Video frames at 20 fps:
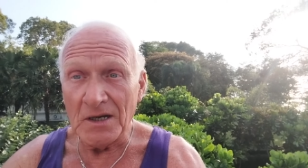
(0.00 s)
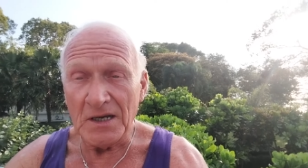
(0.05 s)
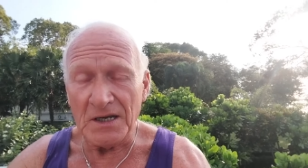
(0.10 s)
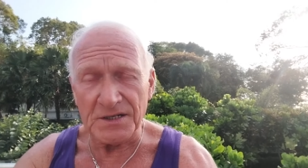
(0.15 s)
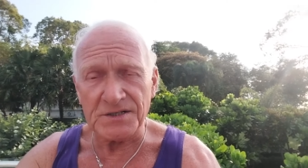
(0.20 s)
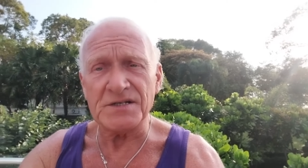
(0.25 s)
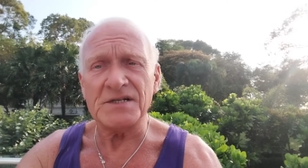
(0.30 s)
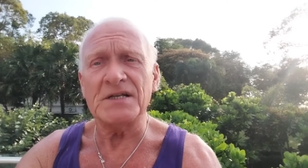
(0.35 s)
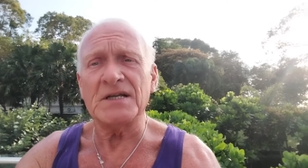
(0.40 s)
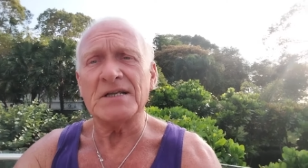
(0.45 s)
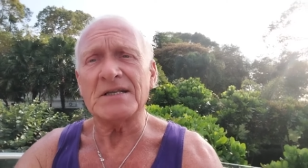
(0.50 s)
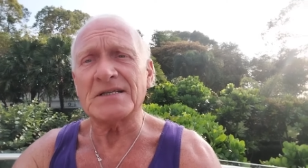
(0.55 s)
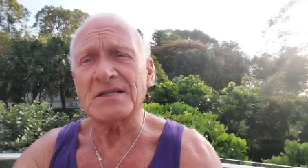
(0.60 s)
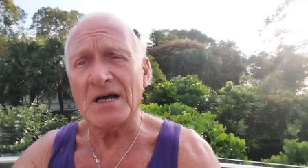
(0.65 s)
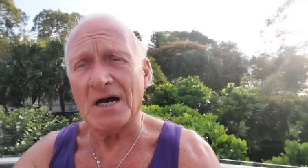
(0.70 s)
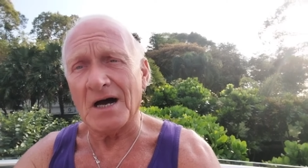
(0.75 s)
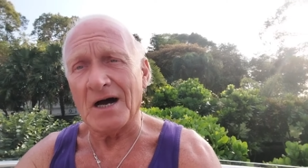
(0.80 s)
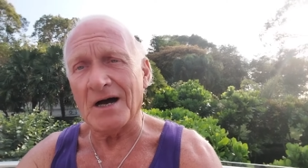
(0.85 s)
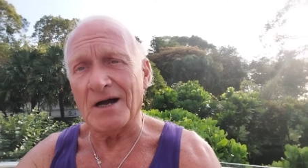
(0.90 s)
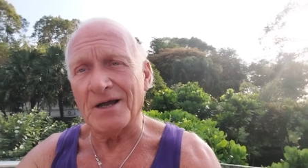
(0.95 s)
Isn't it
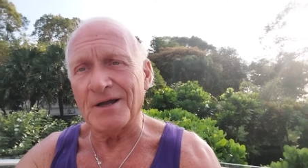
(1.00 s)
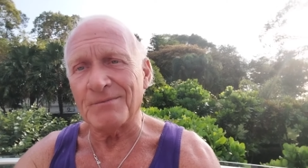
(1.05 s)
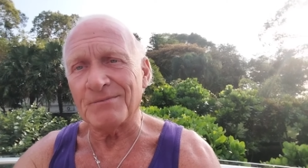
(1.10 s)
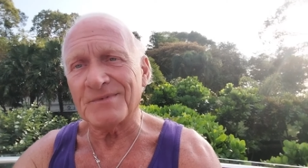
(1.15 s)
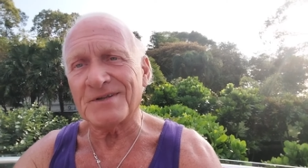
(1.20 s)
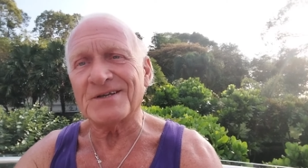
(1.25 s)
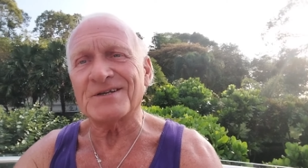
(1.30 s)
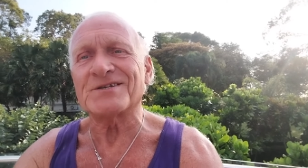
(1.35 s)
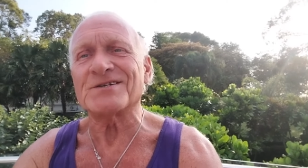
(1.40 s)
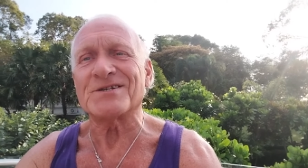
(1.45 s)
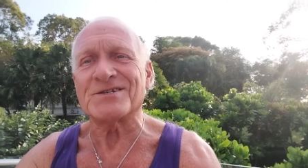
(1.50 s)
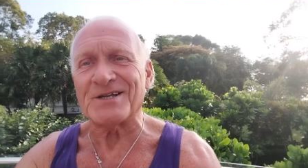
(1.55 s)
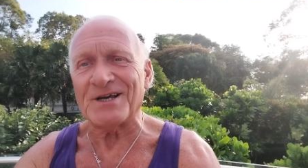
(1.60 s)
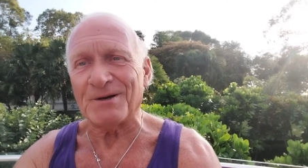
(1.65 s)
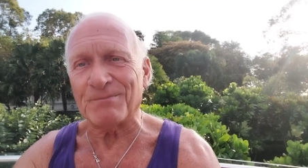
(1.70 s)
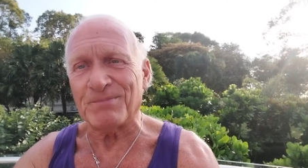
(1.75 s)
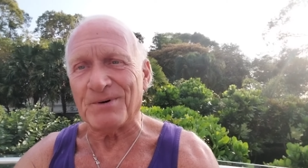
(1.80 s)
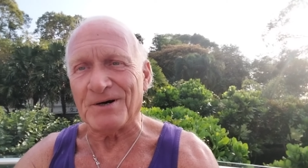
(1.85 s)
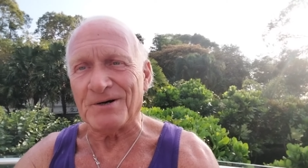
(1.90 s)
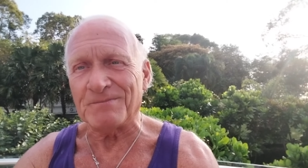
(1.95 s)
time to
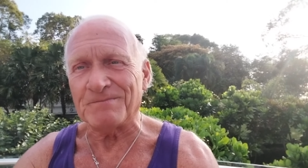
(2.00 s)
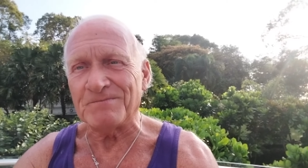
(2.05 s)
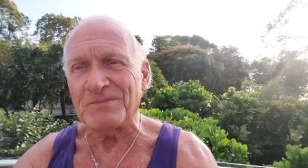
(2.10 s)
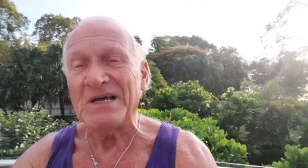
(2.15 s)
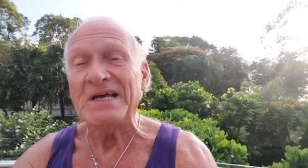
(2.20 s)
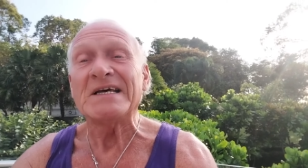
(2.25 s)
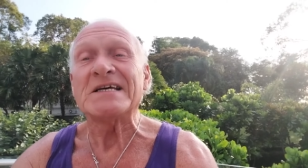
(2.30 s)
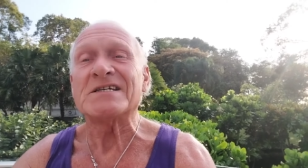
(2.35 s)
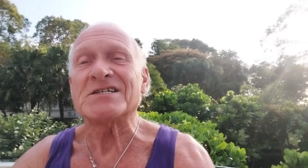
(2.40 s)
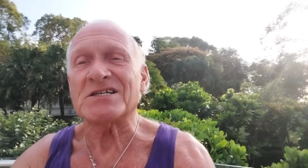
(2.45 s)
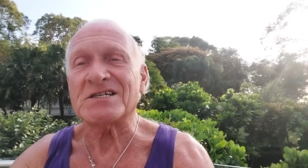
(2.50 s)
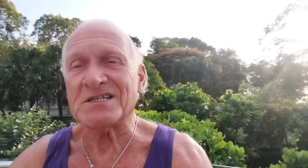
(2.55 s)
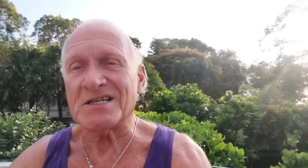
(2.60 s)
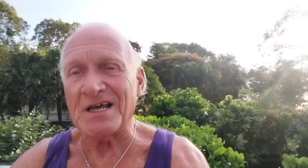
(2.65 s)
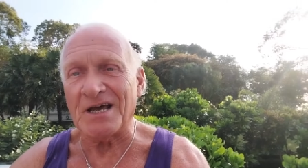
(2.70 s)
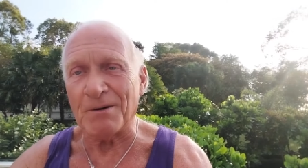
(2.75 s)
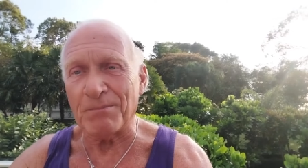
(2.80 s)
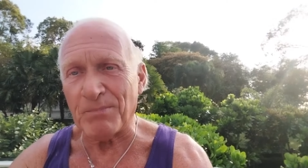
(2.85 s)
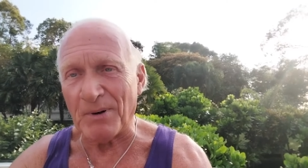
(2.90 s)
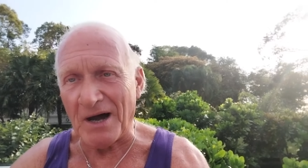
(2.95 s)
step up,
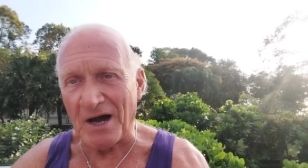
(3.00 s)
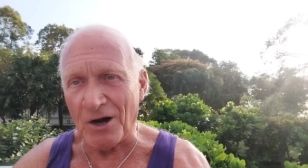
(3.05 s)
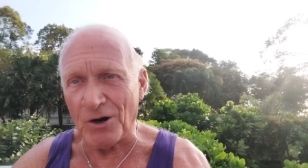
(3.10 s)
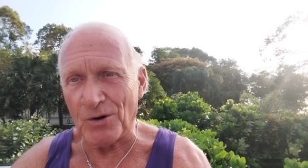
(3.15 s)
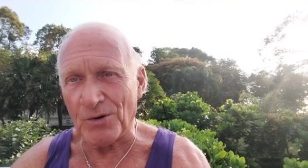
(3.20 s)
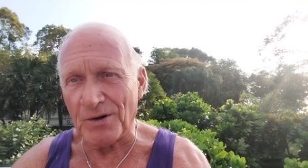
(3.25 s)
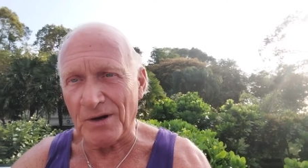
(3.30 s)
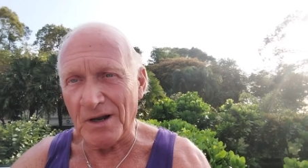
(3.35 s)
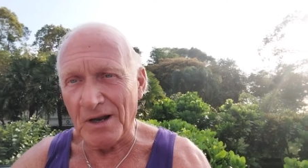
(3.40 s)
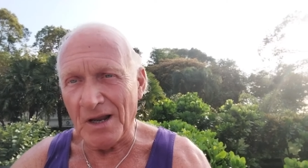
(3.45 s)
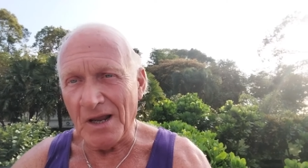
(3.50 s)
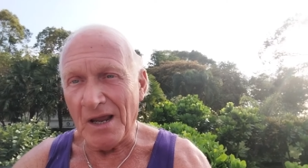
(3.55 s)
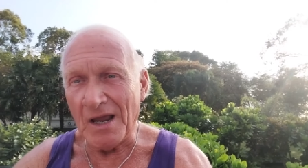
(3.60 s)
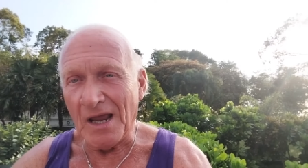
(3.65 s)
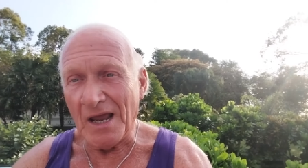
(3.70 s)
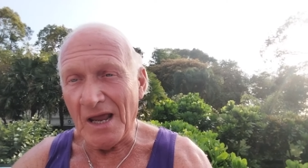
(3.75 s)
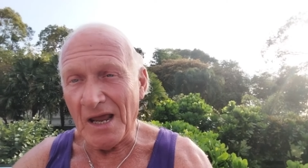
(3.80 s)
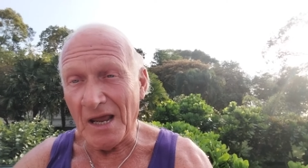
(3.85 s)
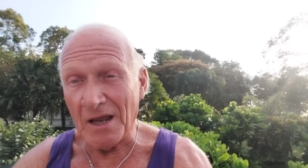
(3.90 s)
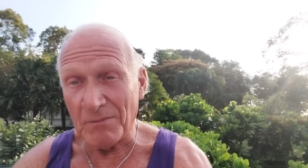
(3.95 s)
step out,
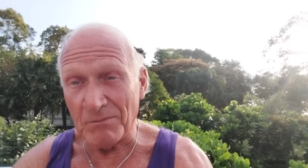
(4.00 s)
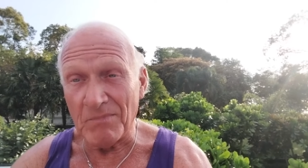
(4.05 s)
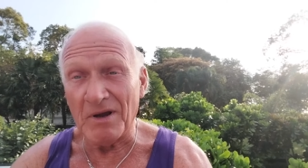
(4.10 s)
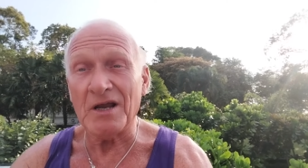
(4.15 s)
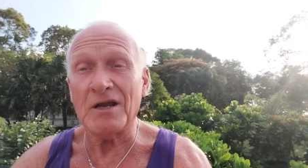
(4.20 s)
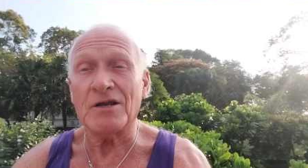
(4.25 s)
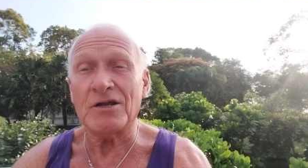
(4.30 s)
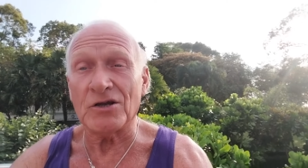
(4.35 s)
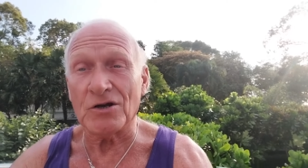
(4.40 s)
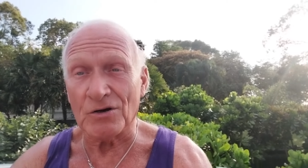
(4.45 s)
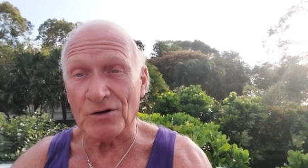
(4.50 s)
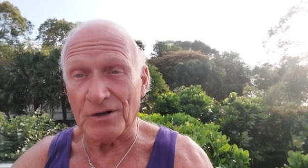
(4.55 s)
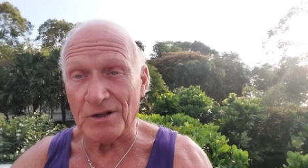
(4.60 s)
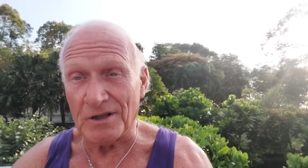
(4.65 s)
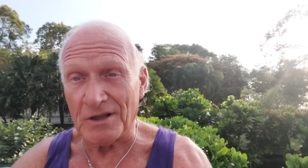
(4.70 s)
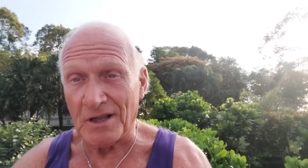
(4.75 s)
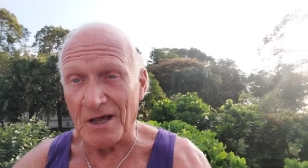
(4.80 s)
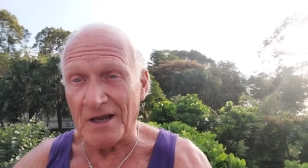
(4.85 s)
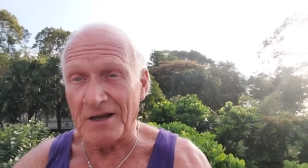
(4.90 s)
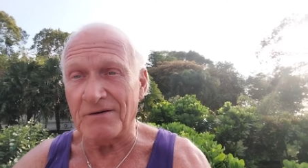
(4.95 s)
and make your
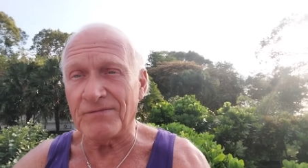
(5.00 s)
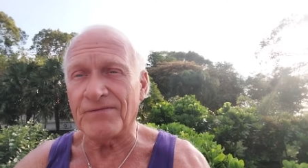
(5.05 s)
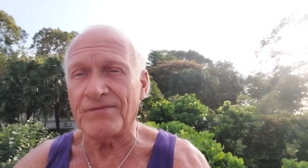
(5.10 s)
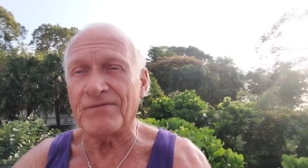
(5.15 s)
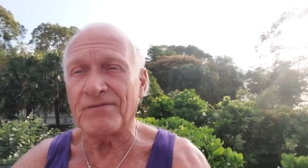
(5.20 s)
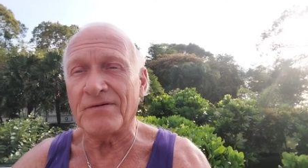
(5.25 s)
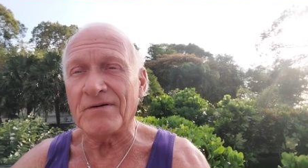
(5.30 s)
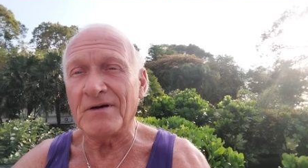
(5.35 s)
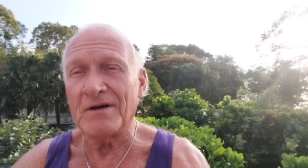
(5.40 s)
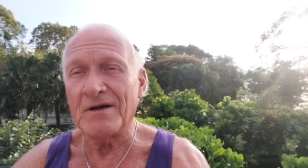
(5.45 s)
life